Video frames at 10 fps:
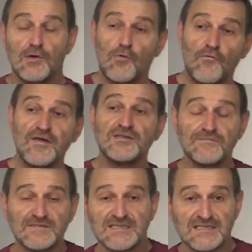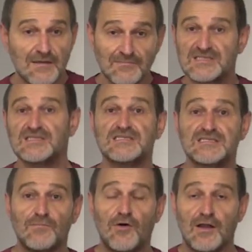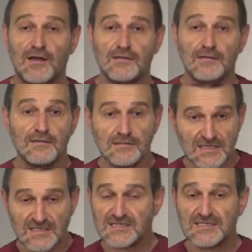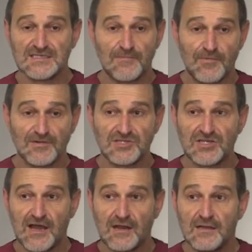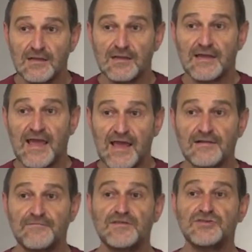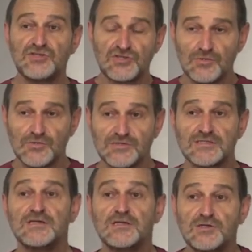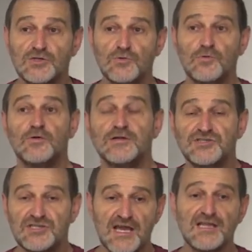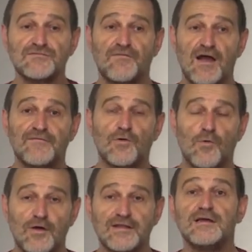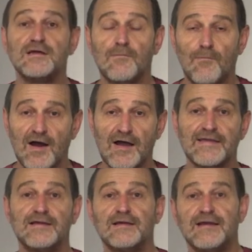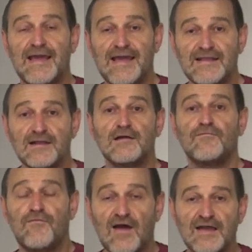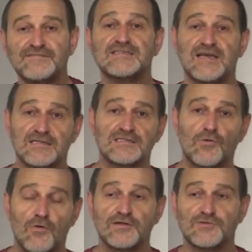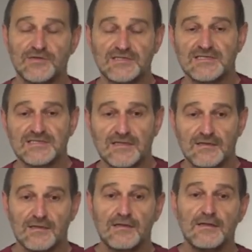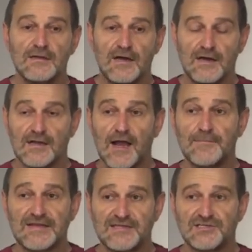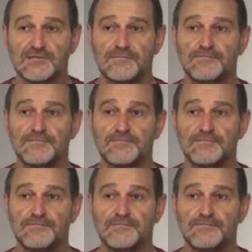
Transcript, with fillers: Which of these numbers is smaller? This is a simple check, and we choose to change 5 coin by adding 5 cents coin to existing uh, combination.